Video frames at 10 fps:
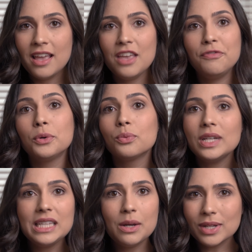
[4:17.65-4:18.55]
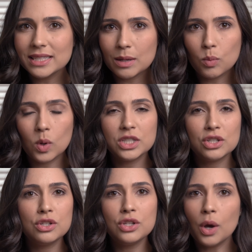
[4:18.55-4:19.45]
If you really want someone
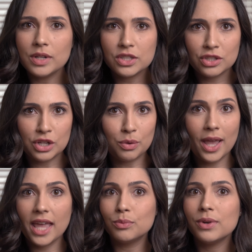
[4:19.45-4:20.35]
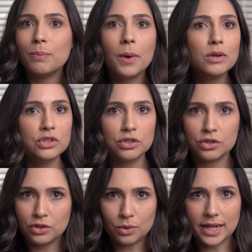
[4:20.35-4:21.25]
to notice you and repost your
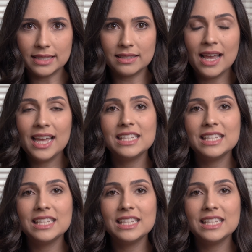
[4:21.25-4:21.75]
stories,